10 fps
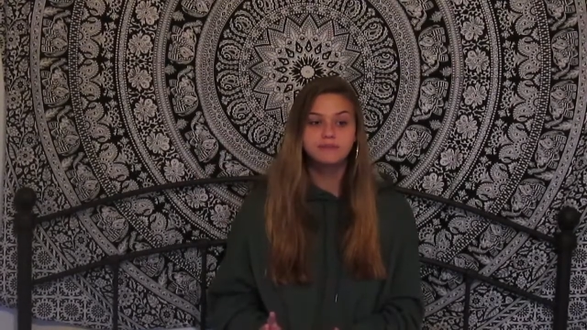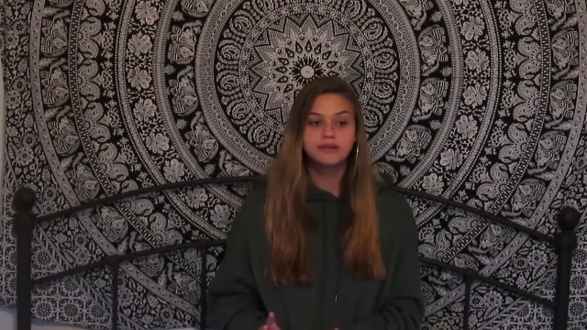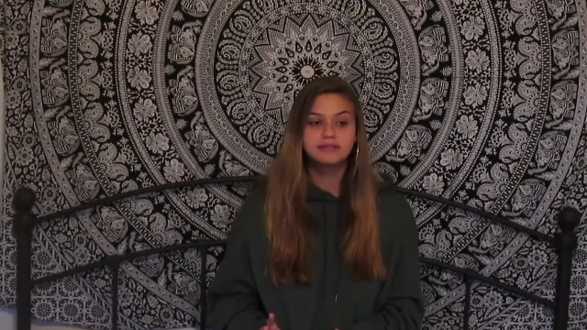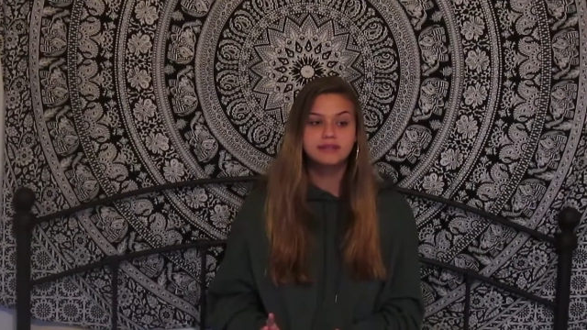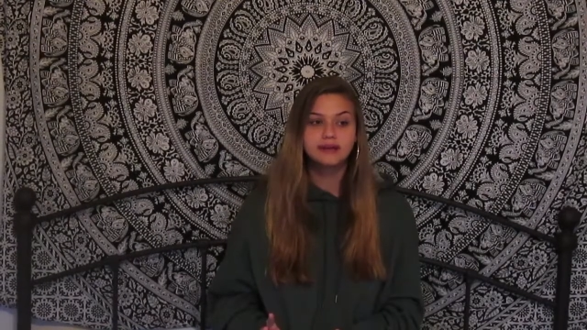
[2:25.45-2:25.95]

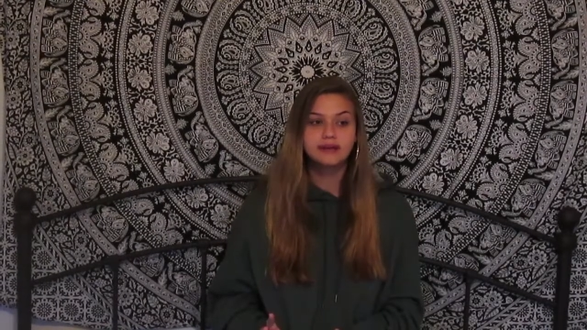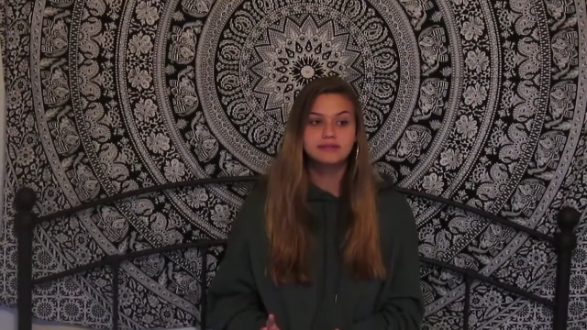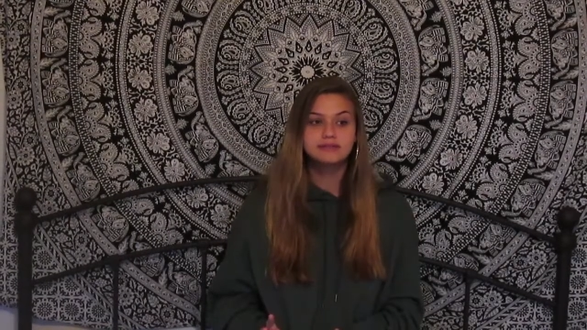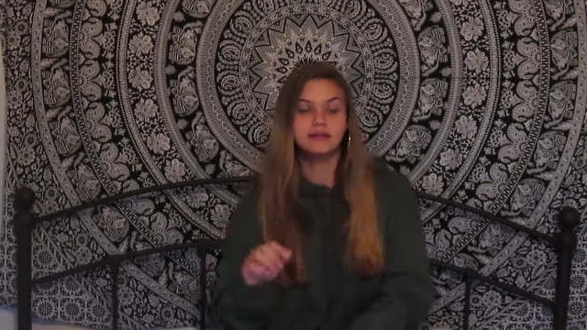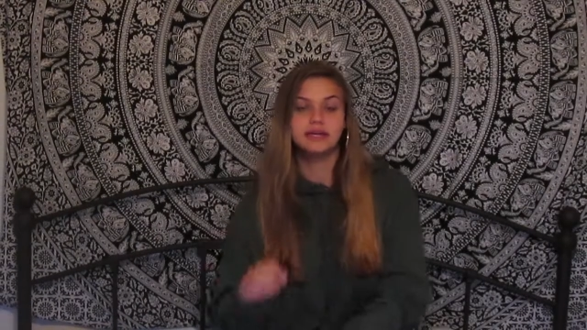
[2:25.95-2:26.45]
fake
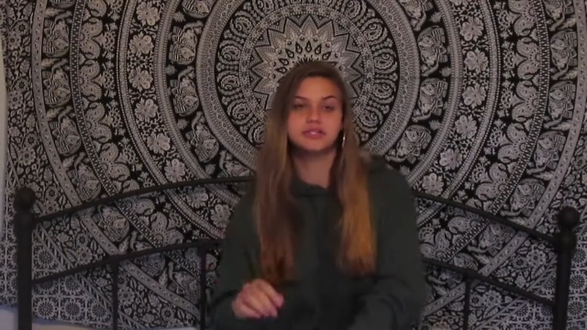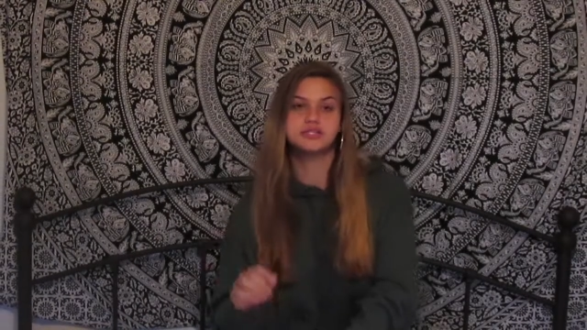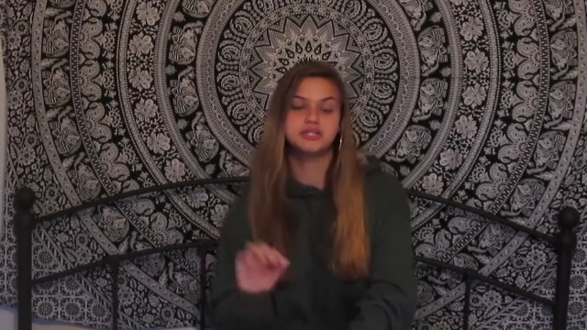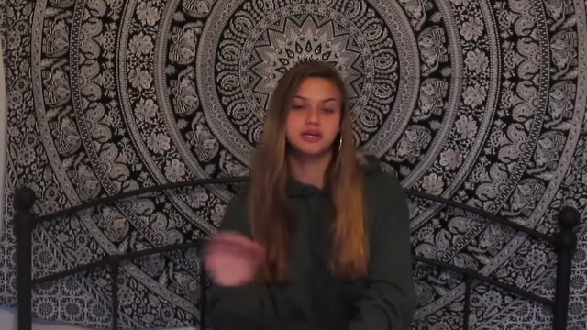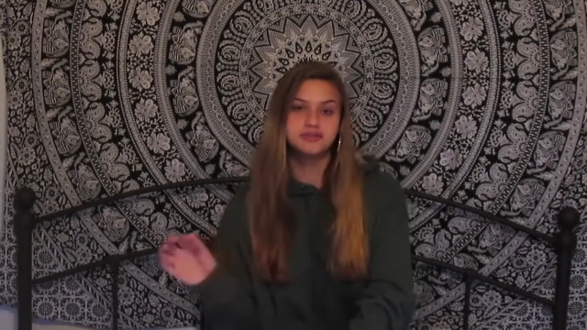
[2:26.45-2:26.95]
tickets and then like
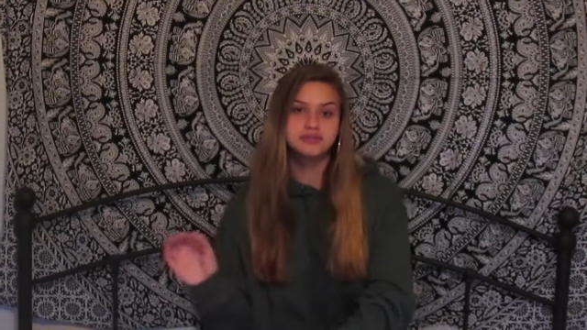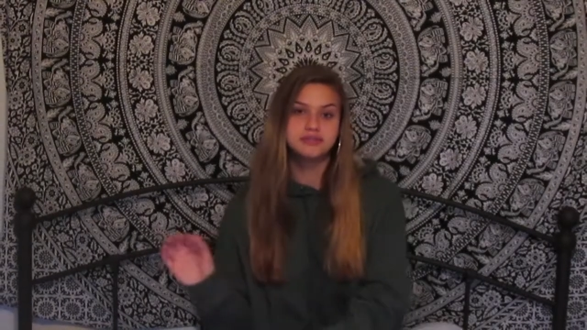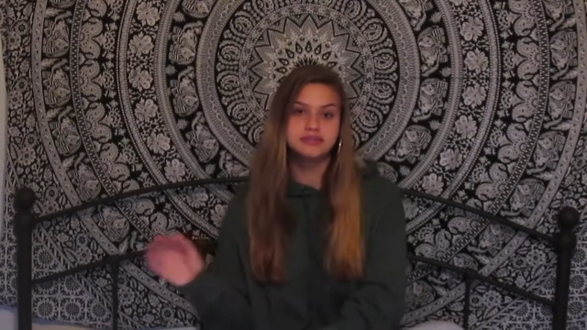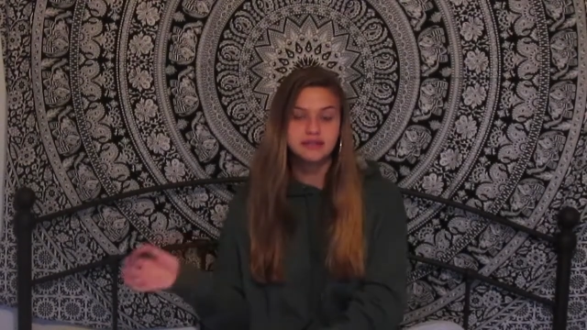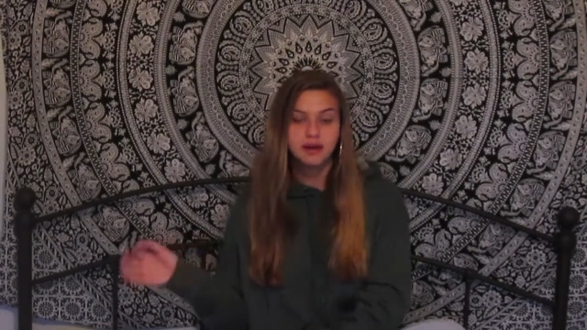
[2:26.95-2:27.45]
just change the
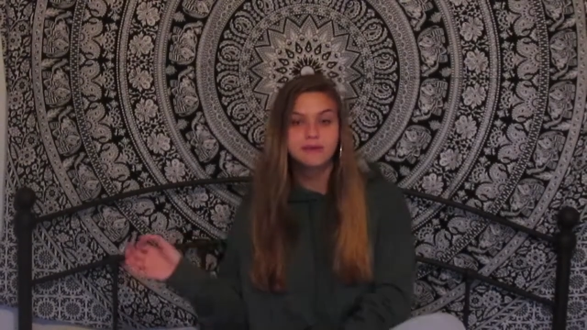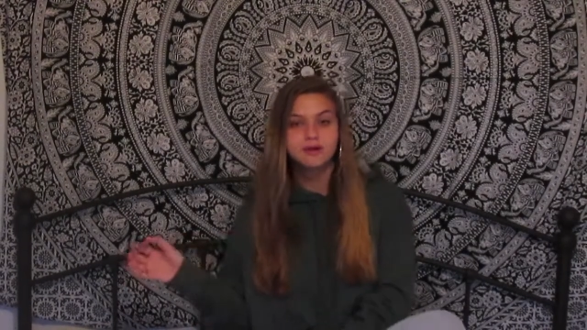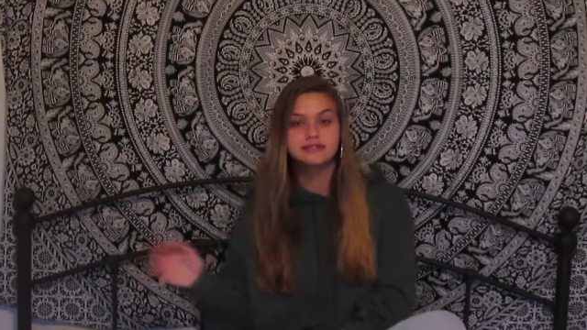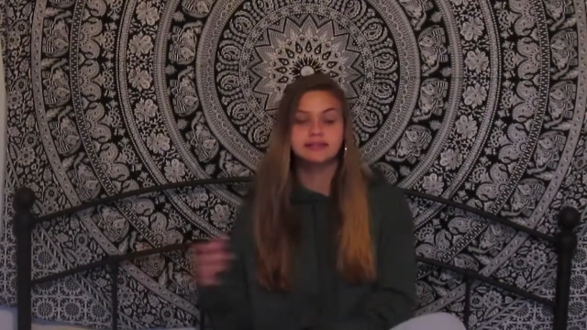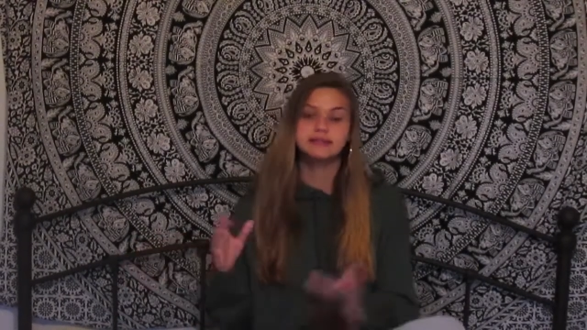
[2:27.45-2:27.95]
seat
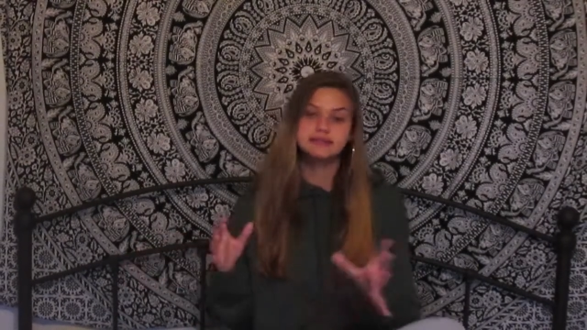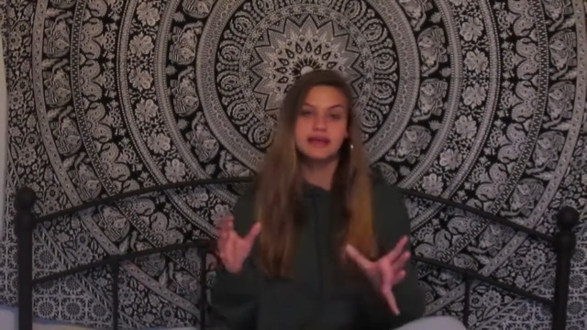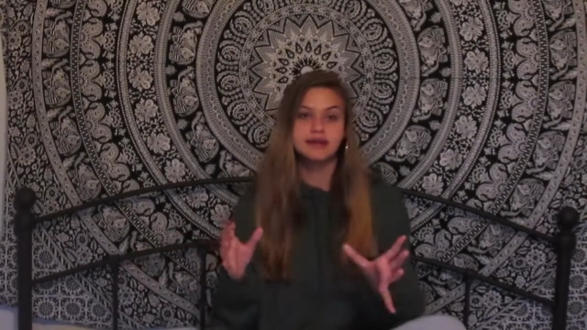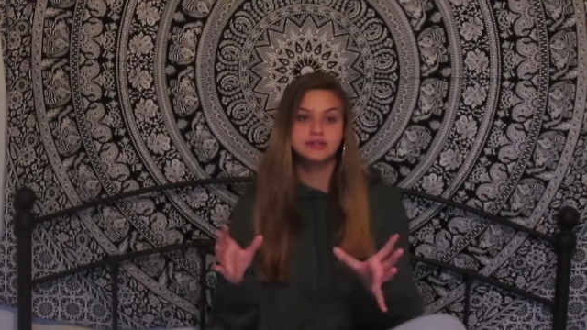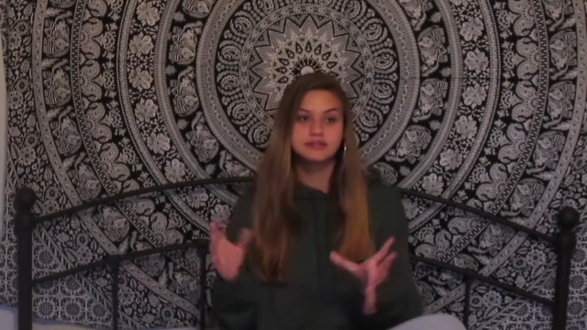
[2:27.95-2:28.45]
numbers and like the
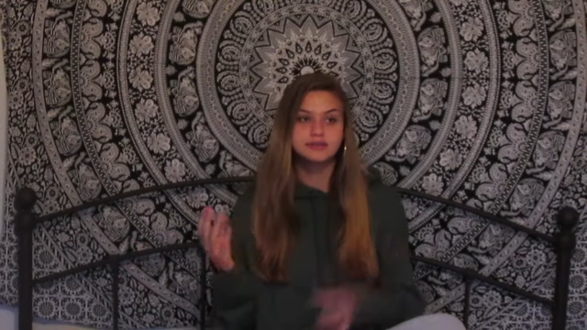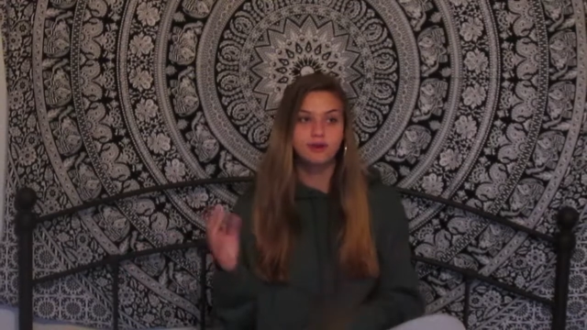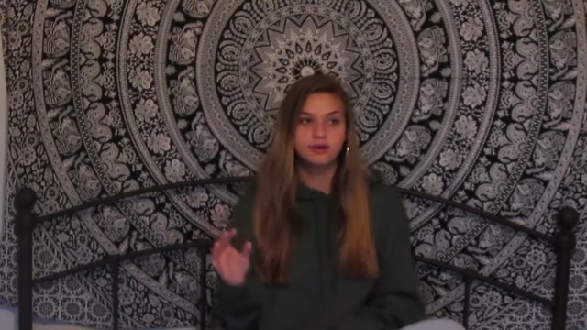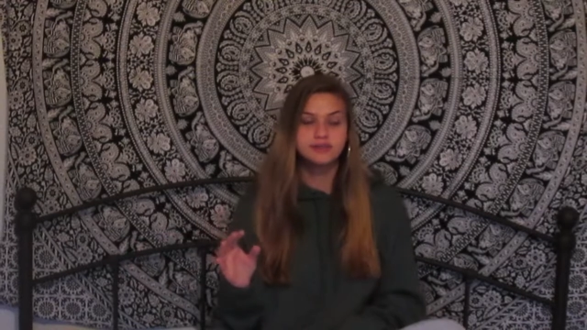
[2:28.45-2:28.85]
sections